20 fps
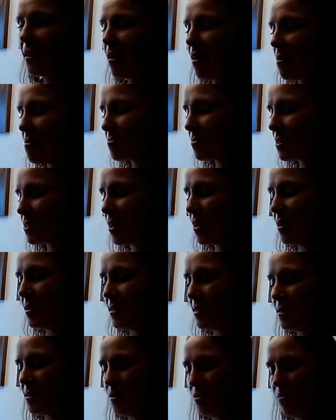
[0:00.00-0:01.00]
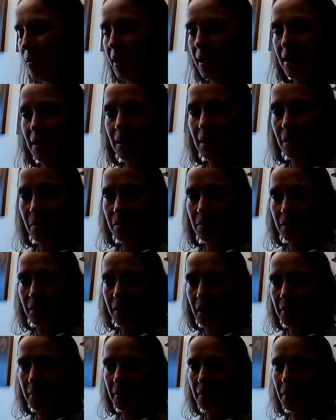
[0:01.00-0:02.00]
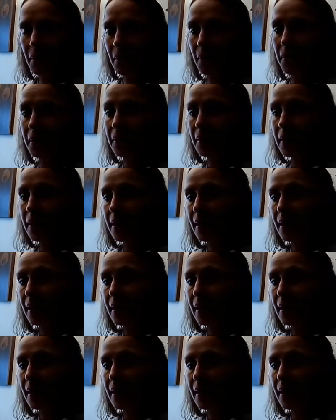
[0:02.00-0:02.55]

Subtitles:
I'm certainly still making it up as I go along.